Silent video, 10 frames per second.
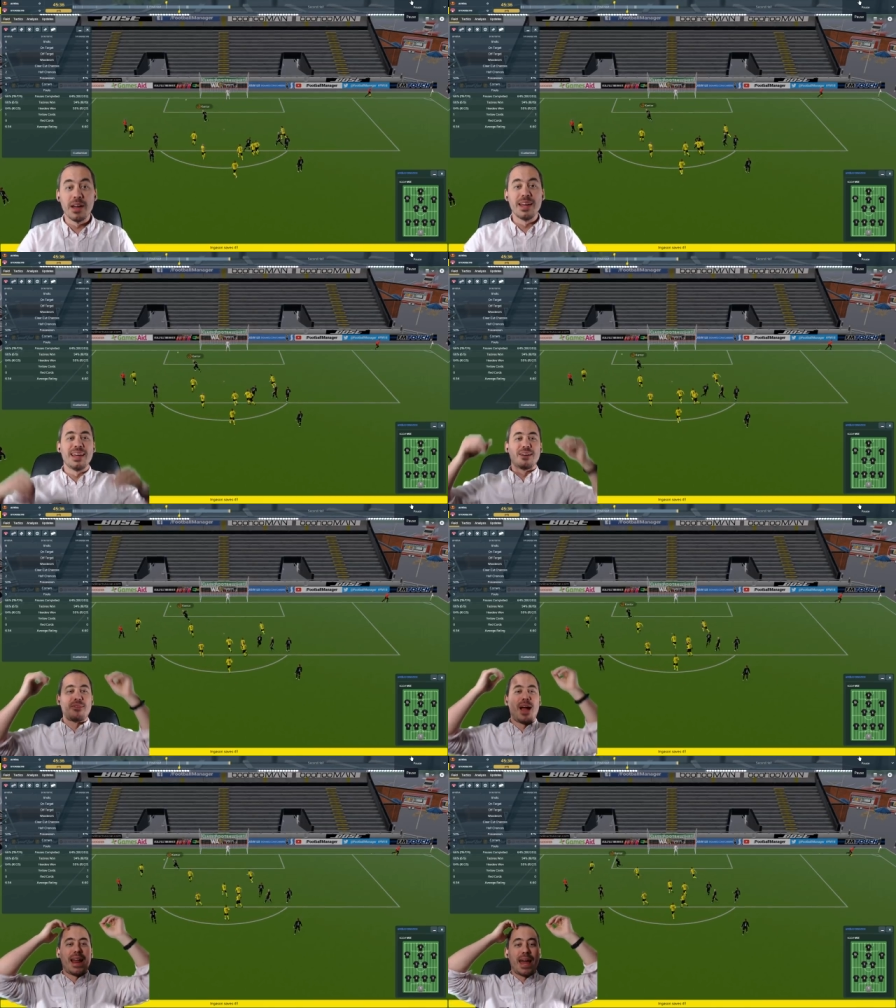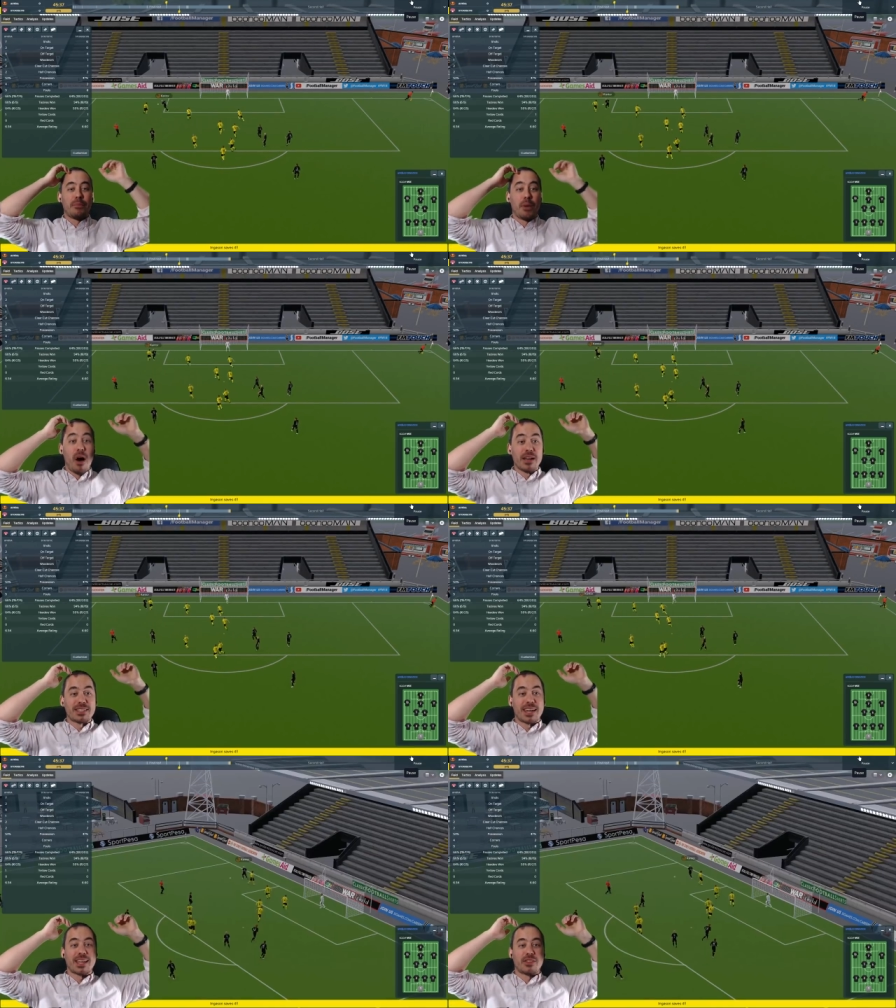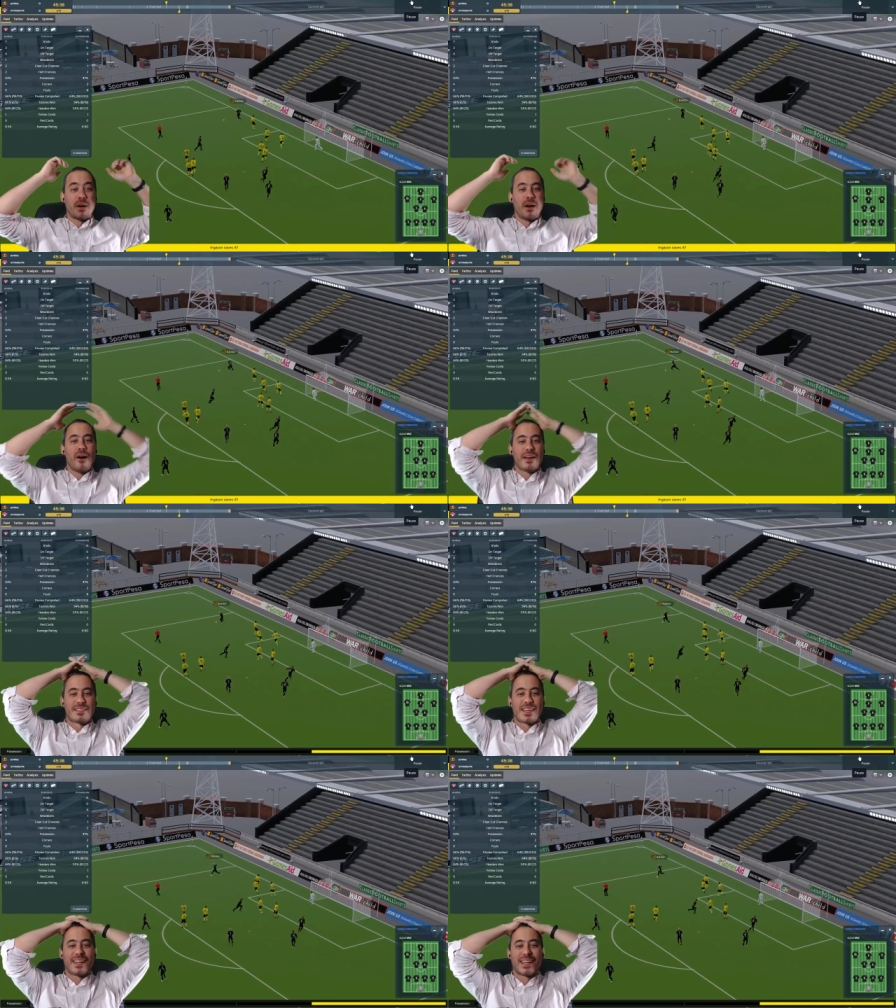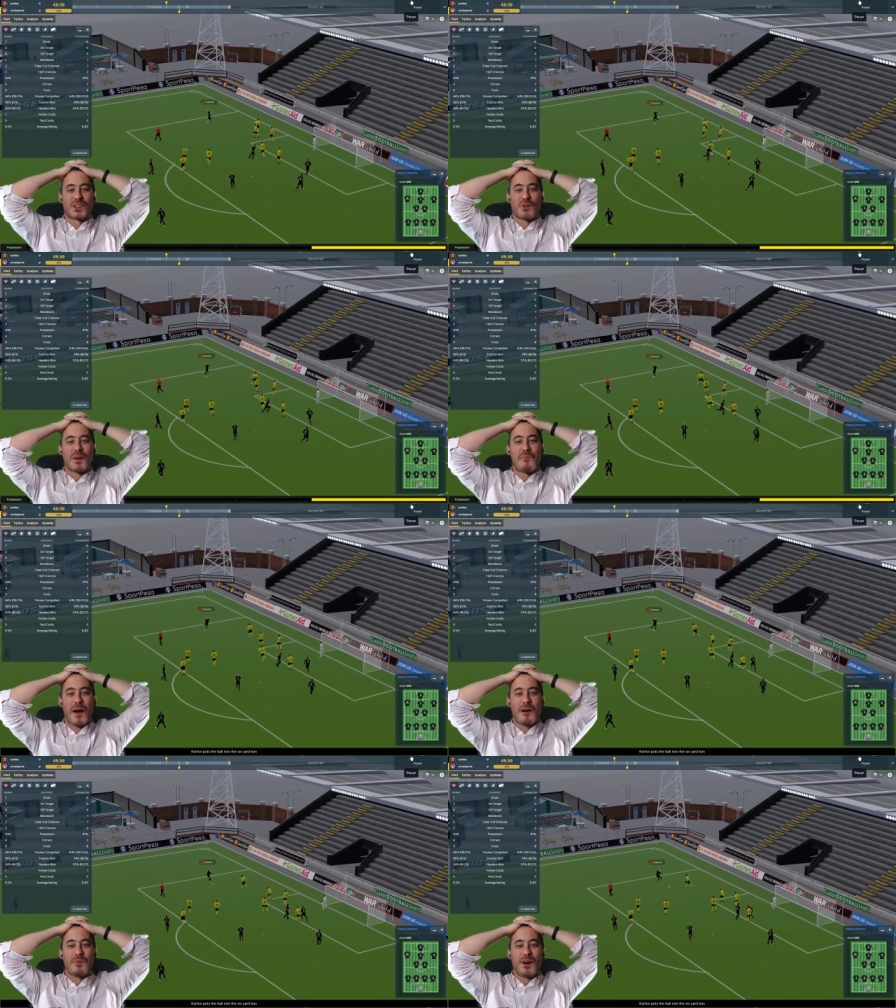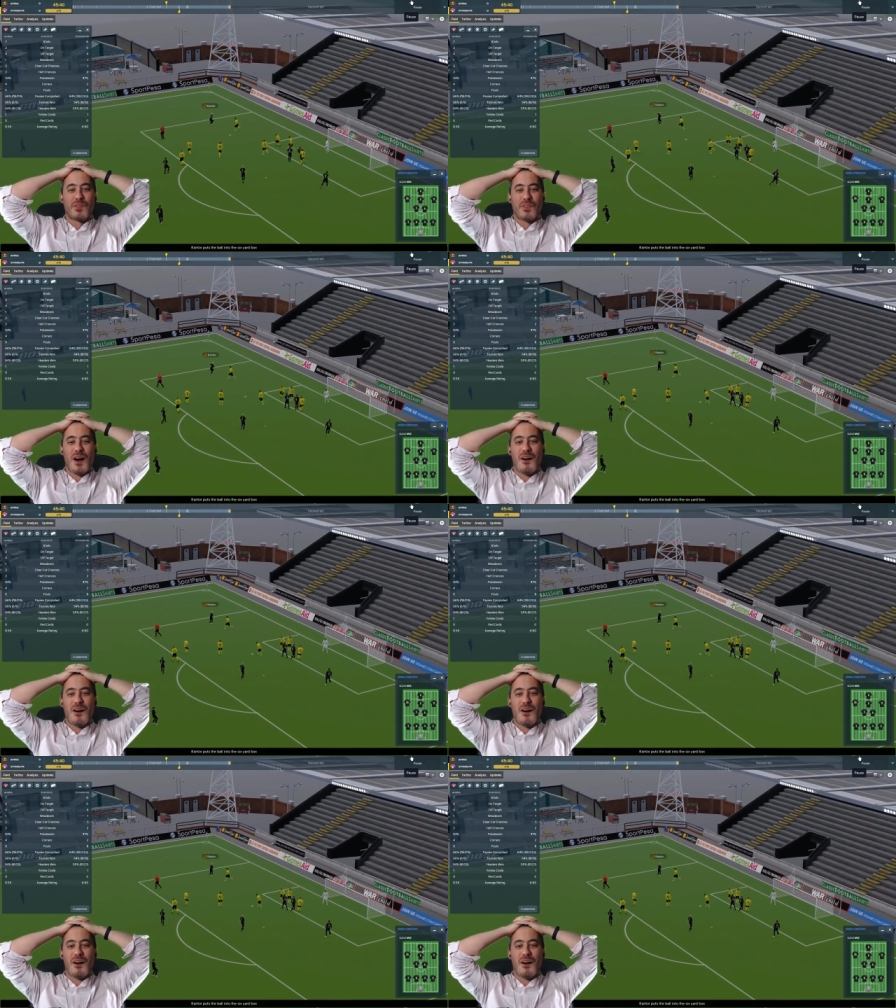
he hit it right at him. Oh, he's going to get the Oh, he's going to get the rebound ball though.